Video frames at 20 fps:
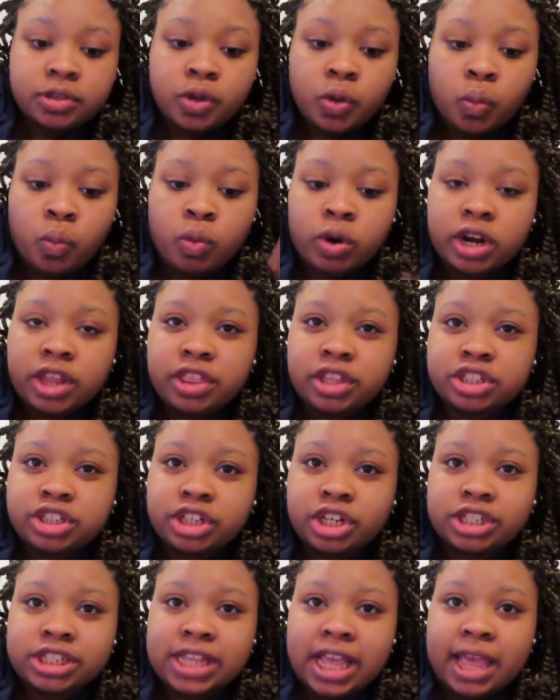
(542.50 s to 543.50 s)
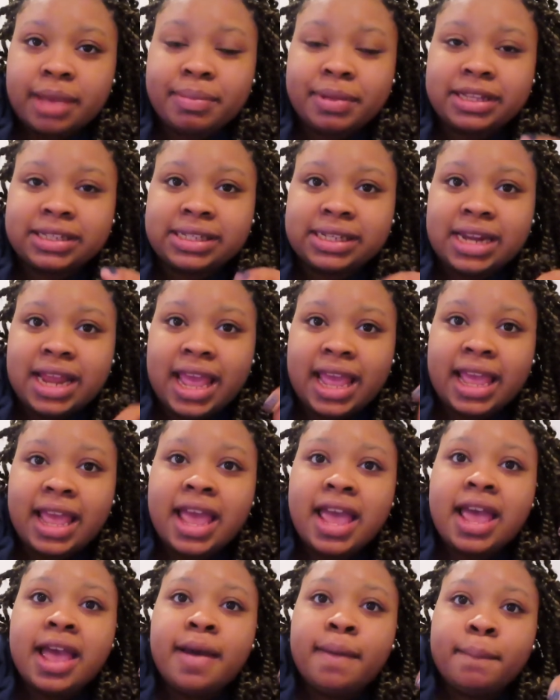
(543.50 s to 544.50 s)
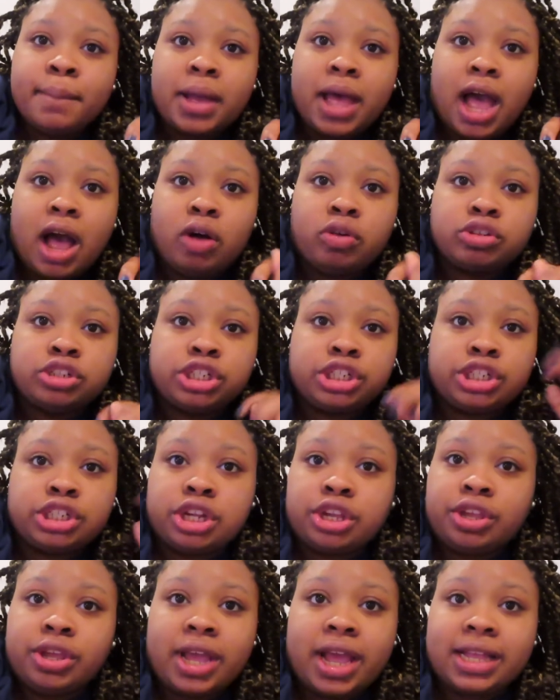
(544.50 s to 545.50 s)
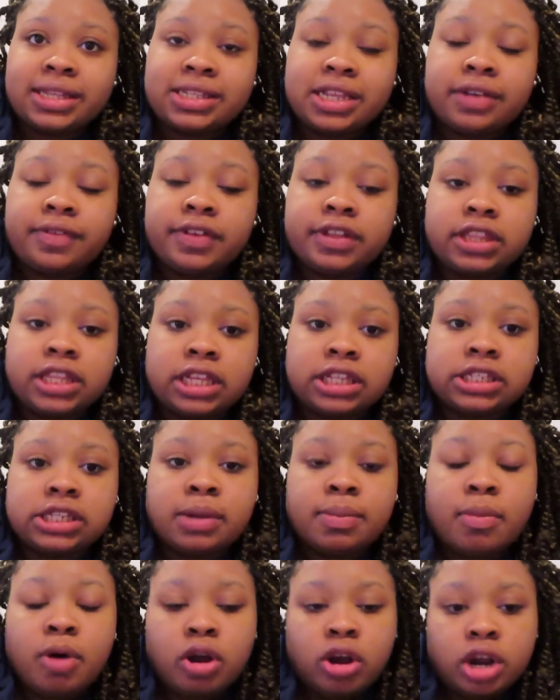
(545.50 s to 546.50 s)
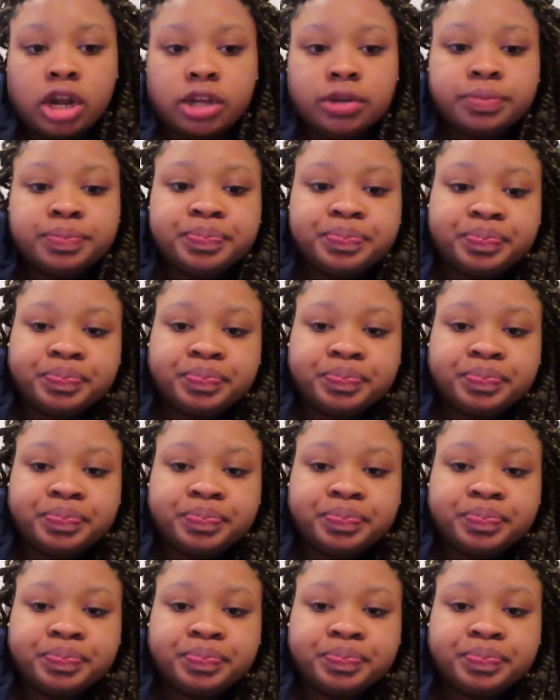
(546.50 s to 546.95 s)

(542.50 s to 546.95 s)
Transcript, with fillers: one of the shirts came in today but I will just show you guys everything tomorrow